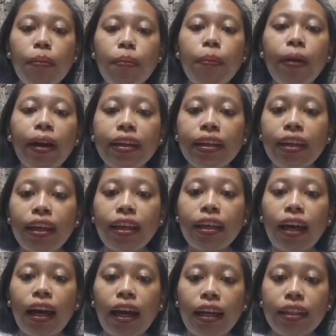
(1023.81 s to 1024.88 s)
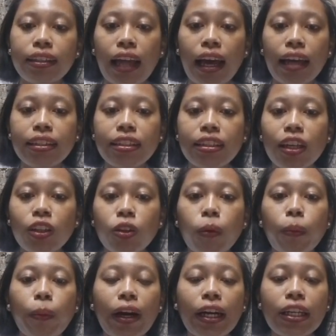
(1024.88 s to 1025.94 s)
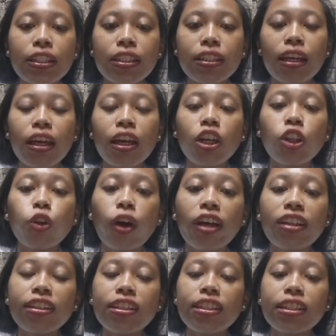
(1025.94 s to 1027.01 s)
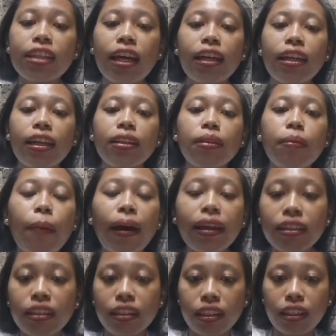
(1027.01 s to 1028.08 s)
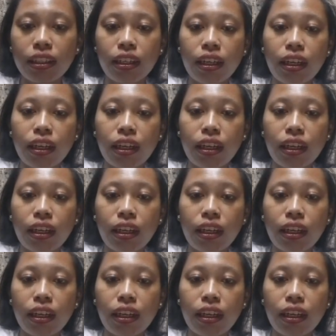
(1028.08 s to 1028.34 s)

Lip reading: breaking a task into parts to understand it better.